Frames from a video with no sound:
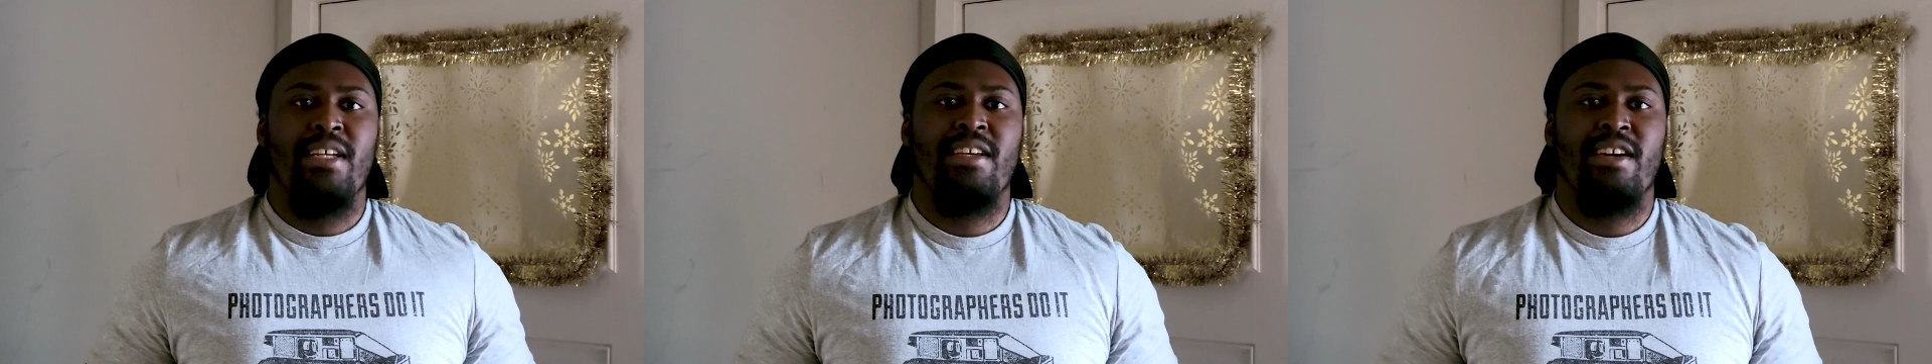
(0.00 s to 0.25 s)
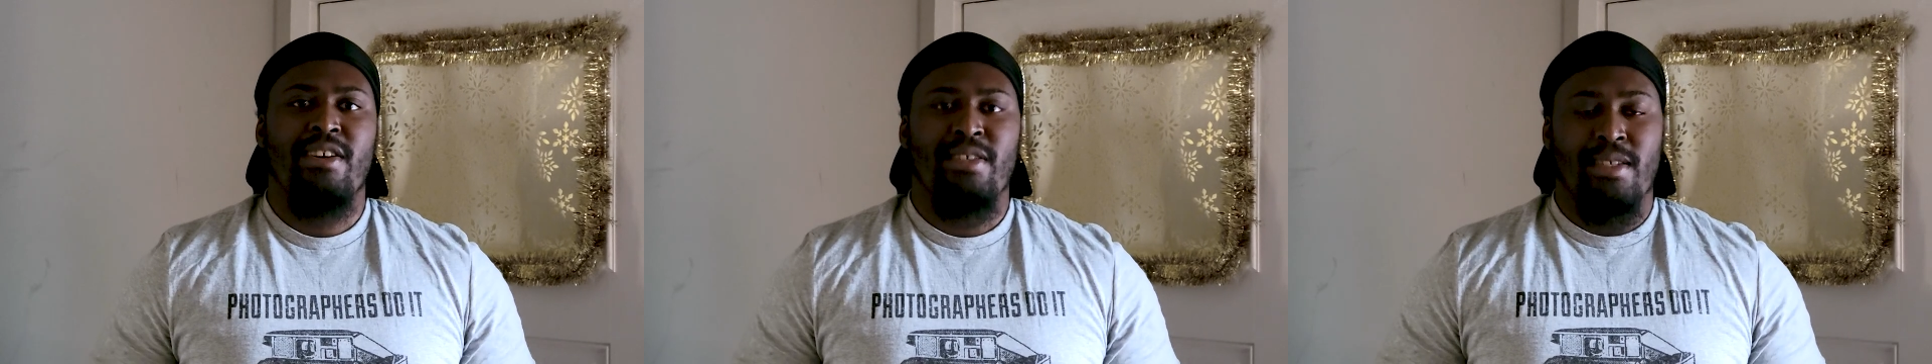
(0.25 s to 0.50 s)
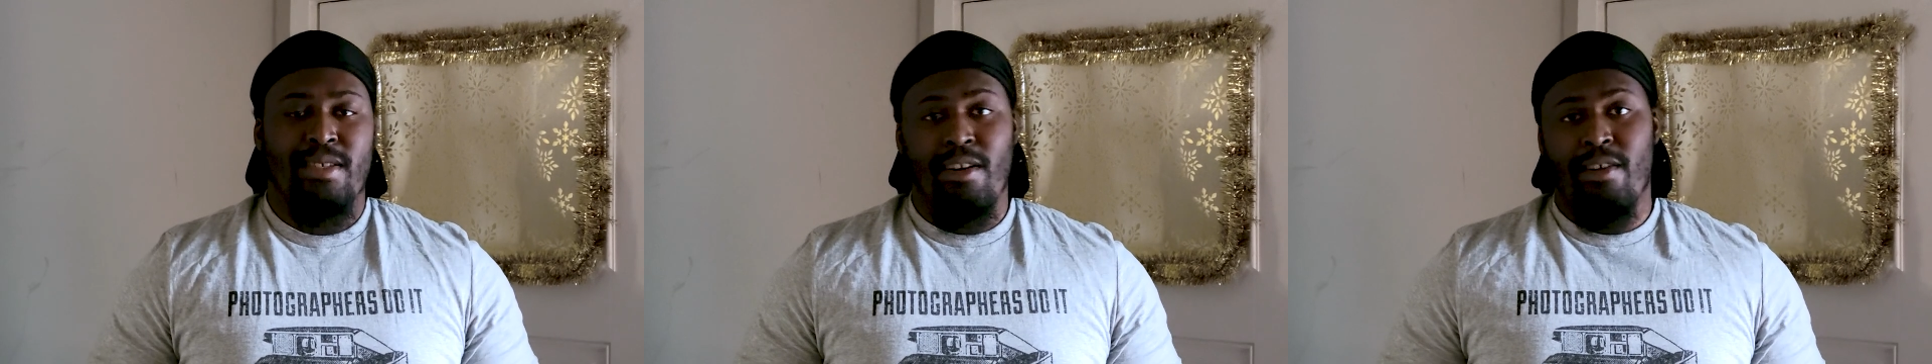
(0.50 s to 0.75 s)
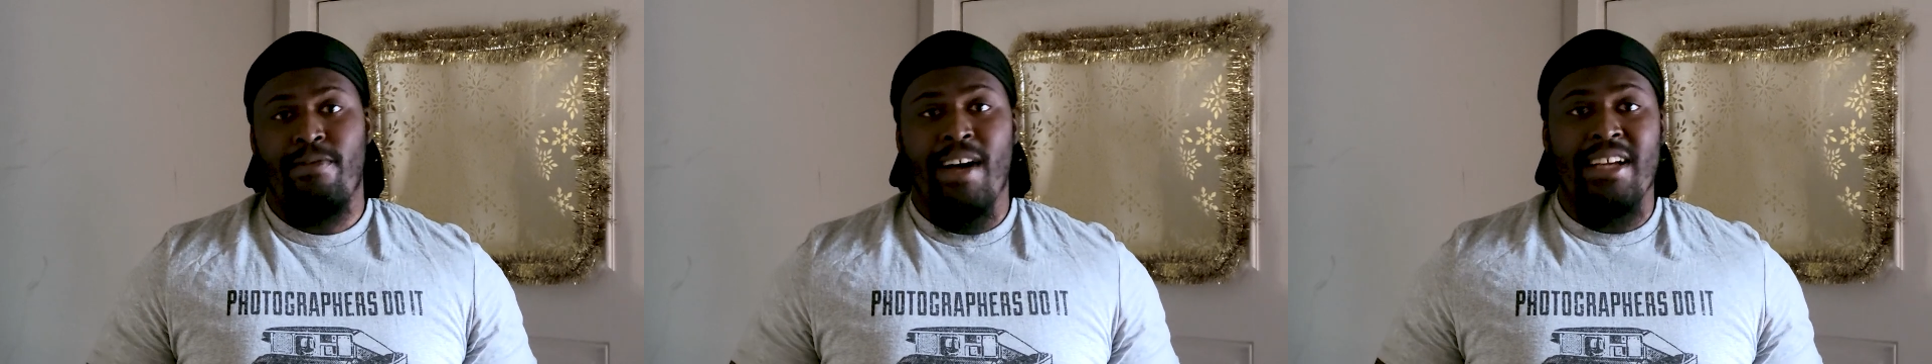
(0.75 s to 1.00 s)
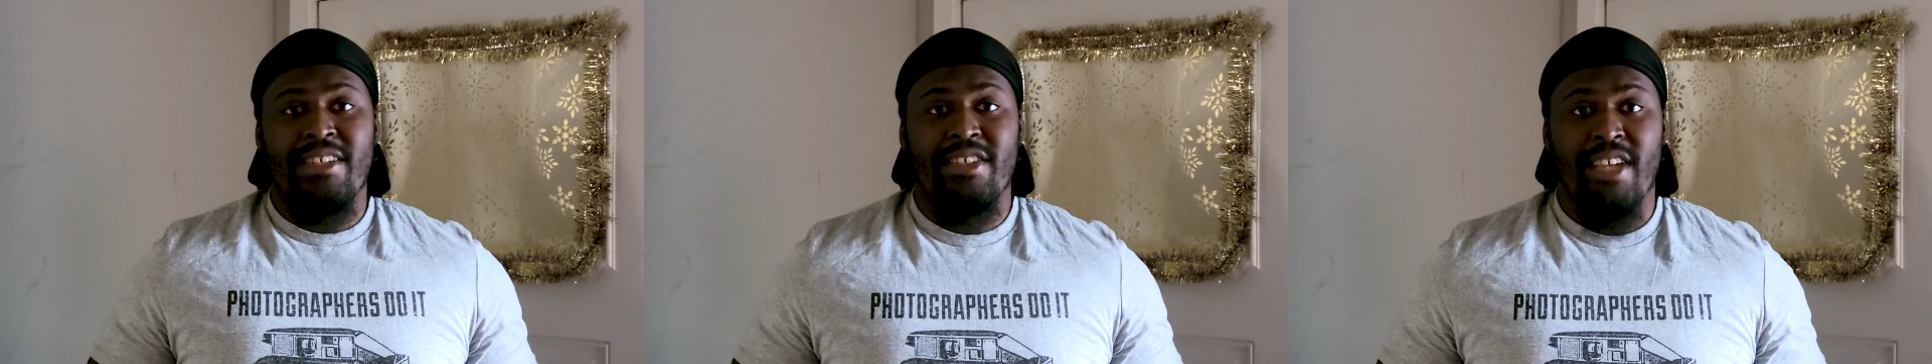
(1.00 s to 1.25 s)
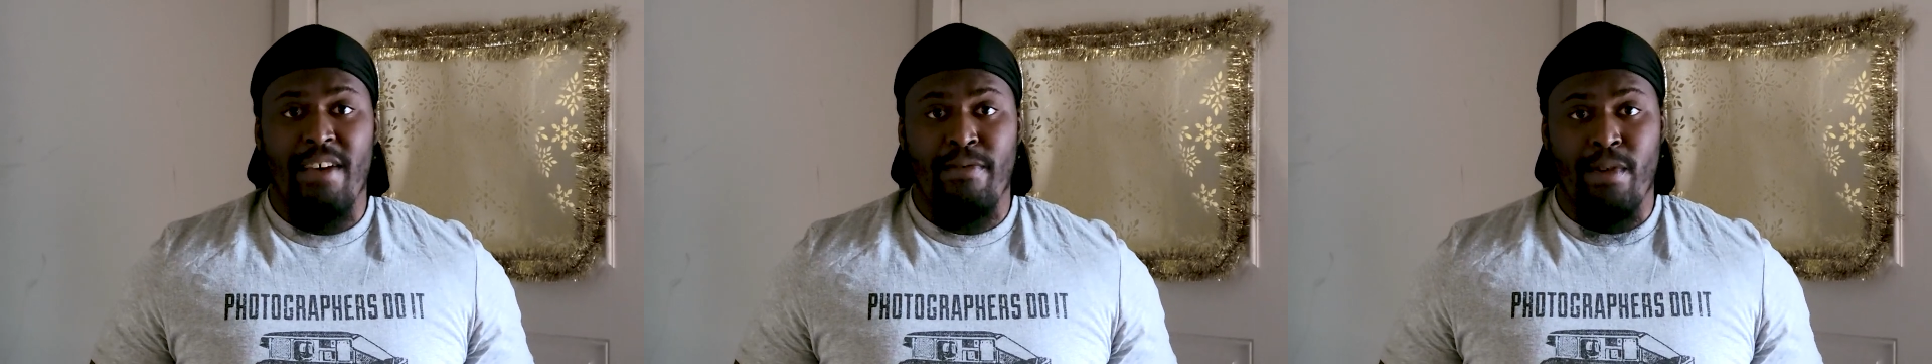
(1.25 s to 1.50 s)
here as a certified
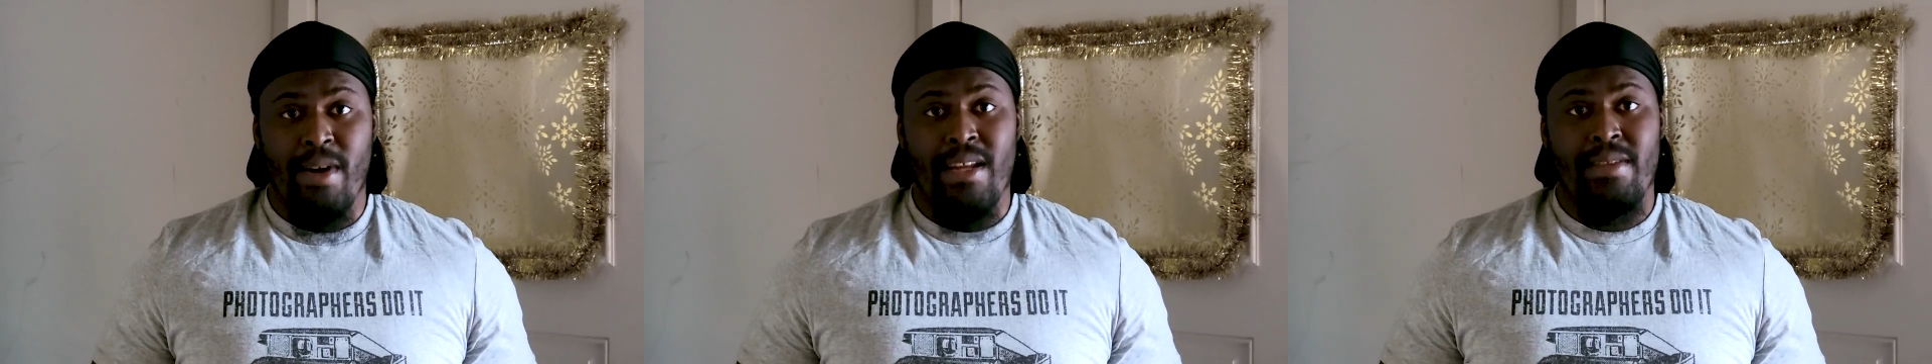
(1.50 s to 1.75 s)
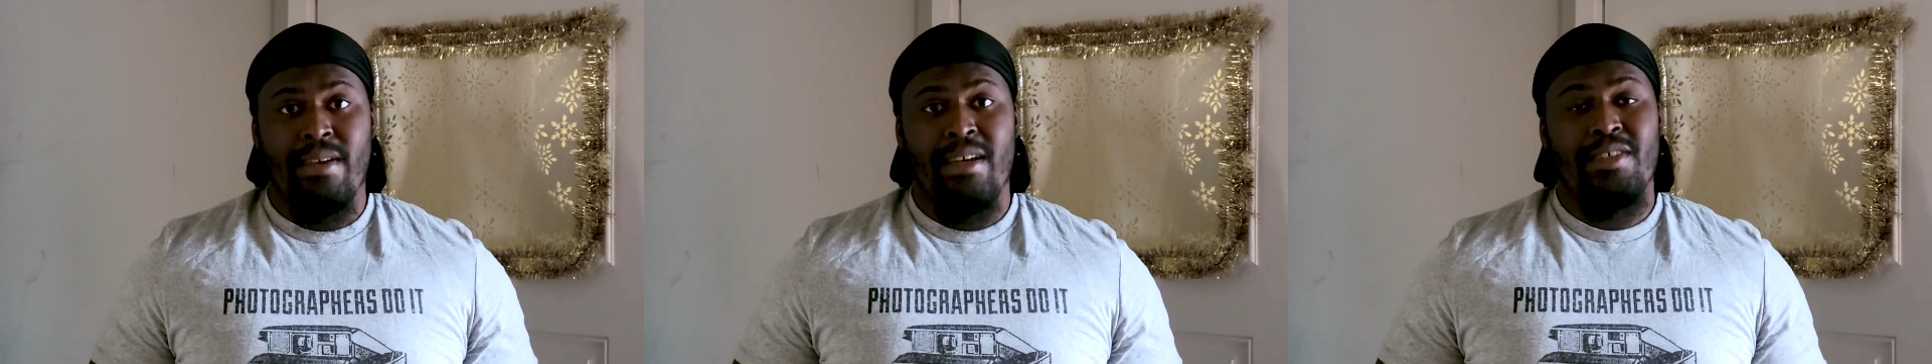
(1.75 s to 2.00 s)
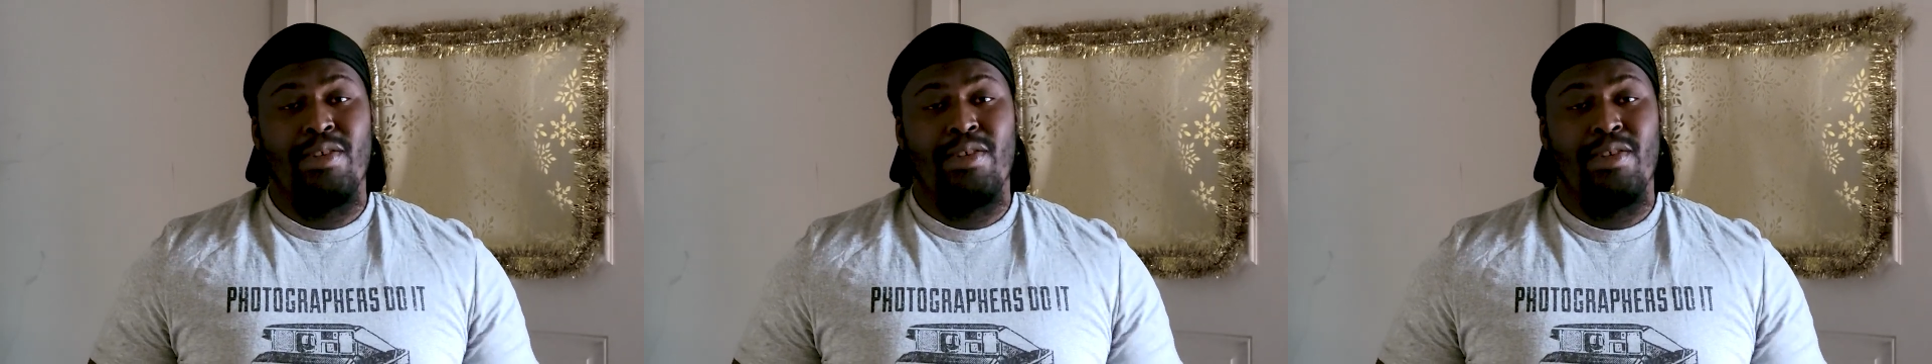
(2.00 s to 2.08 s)
chef or anything,